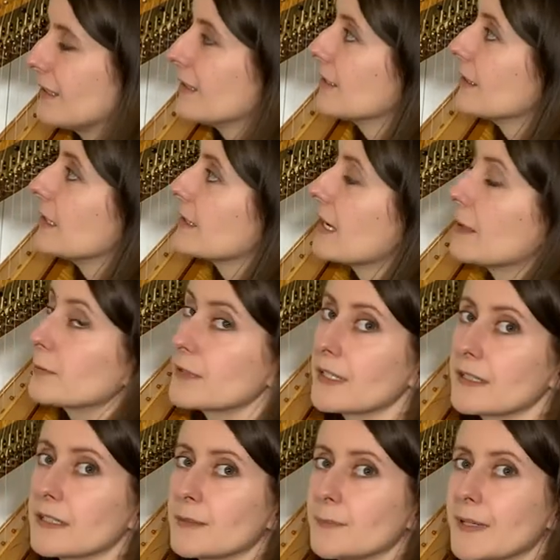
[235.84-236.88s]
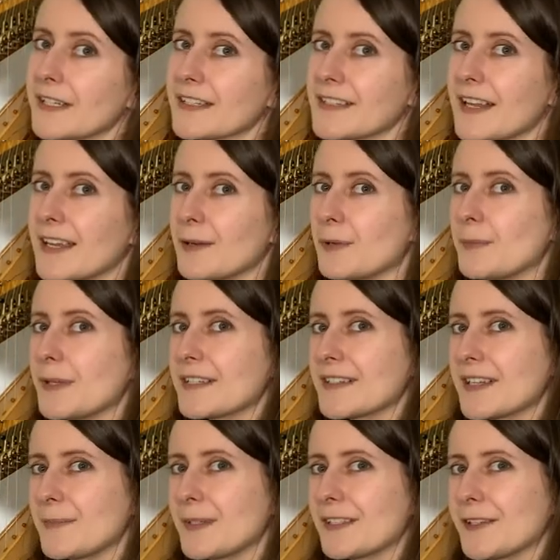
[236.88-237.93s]
the sound that it makes will be a
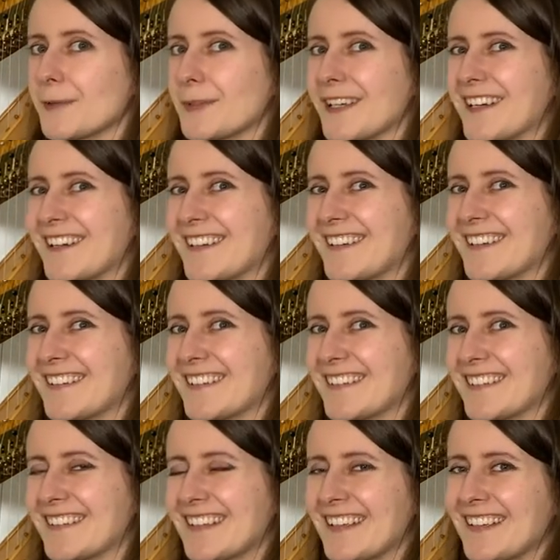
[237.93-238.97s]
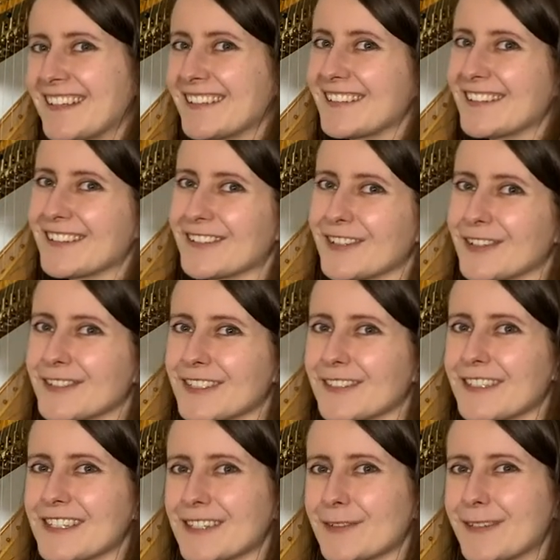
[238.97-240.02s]
semitone higher. The shorter
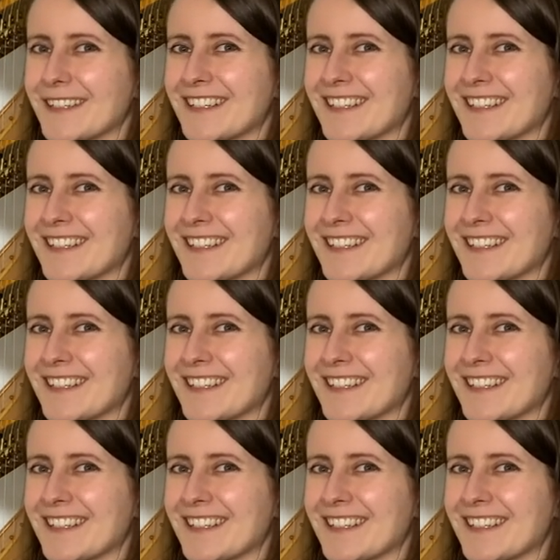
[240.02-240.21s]
a string